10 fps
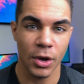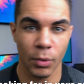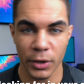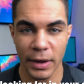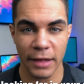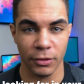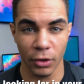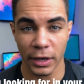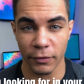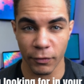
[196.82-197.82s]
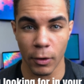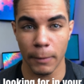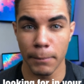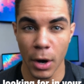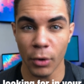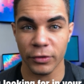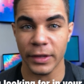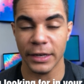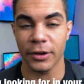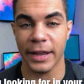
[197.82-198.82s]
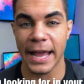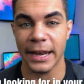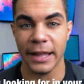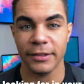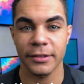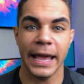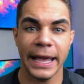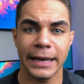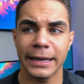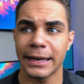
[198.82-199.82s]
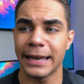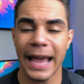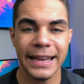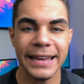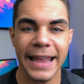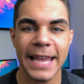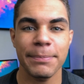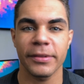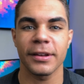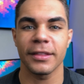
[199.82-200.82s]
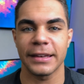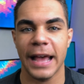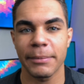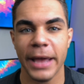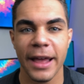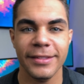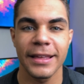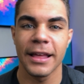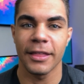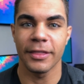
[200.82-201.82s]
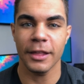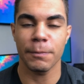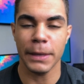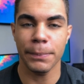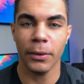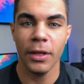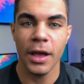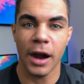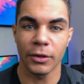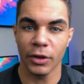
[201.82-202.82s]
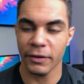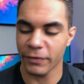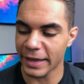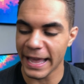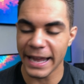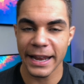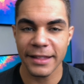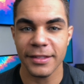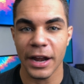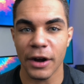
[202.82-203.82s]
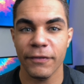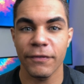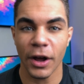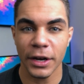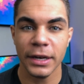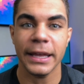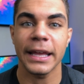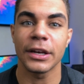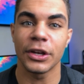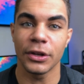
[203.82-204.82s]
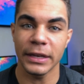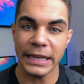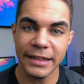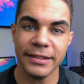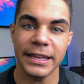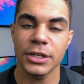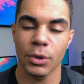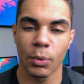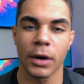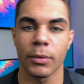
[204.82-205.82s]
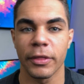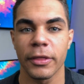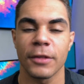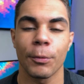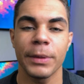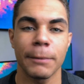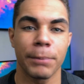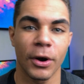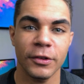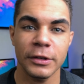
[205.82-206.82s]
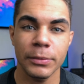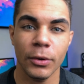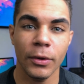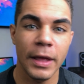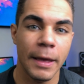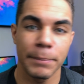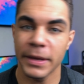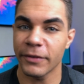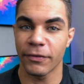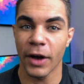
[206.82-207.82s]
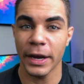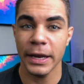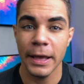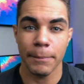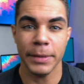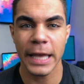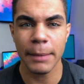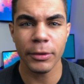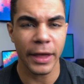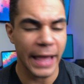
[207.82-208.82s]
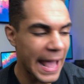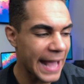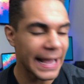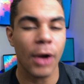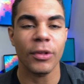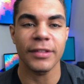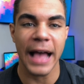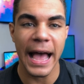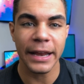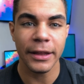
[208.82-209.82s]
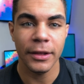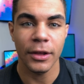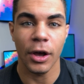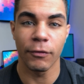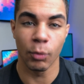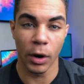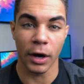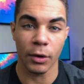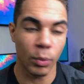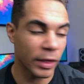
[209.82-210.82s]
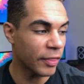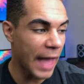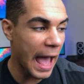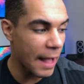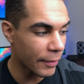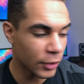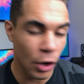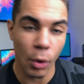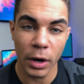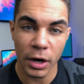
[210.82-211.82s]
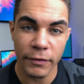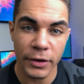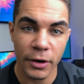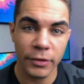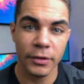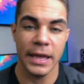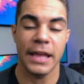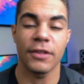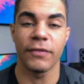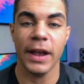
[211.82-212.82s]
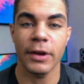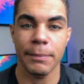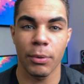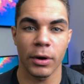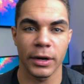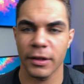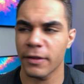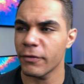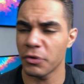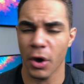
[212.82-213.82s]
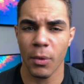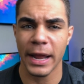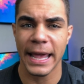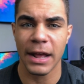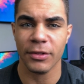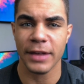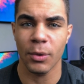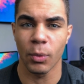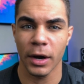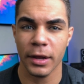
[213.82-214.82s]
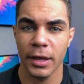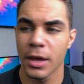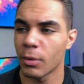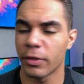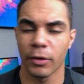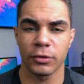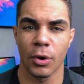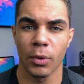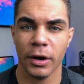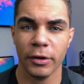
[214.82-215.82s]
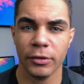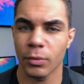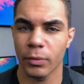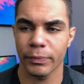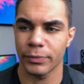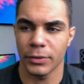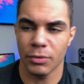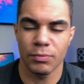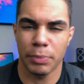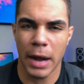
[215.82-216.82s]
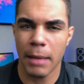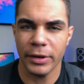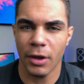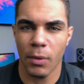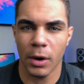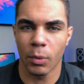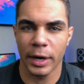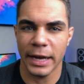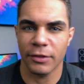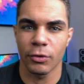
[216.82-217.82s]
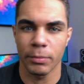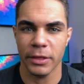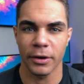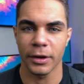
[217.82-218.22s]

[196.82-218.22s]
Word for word: what are you guys looking for most in your candidates? And 98% of the time, guys, these people are looking for candidates that are fun and easy to work with. So being personable, being fun, being able to hang outside of work with that coworker of yours is very important because if you don't want to hang outside of work with those coworkers, you probably don't want to work next to him either.